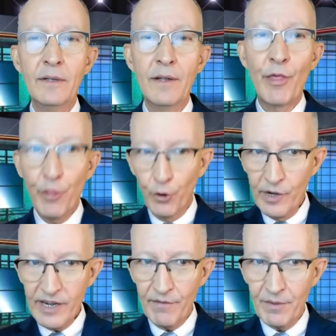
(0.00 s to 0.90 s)

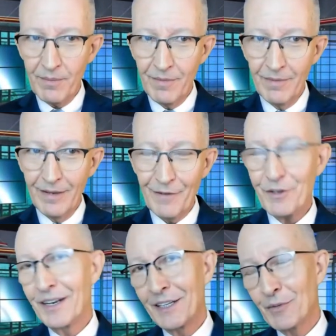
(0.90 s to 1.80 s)
30 of them, if you'd
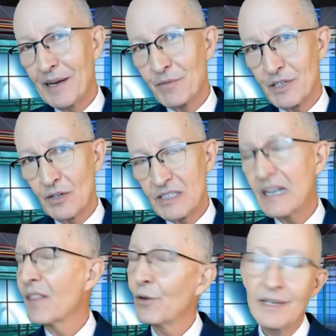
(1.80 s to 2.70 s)
like the right results.
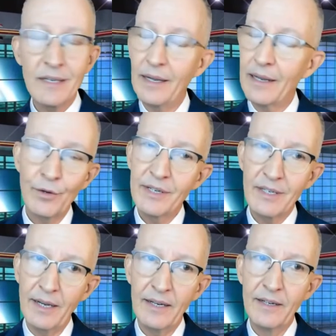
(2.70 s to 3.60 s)
Not 30 is a lot, 30 is a
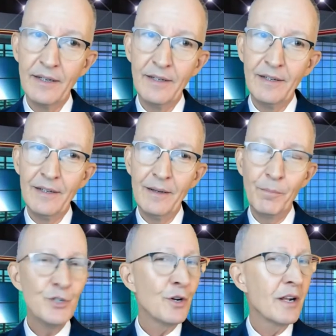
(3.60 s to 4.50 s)
lot,
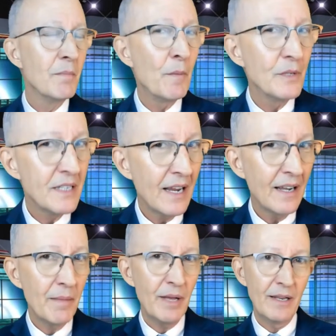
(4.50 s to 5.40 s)
but you could come up with 10,
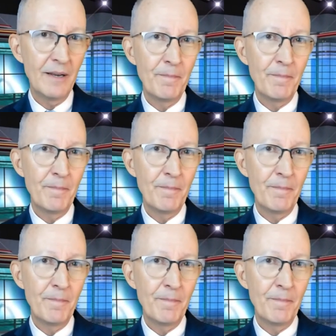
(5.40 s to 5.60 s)
I bet.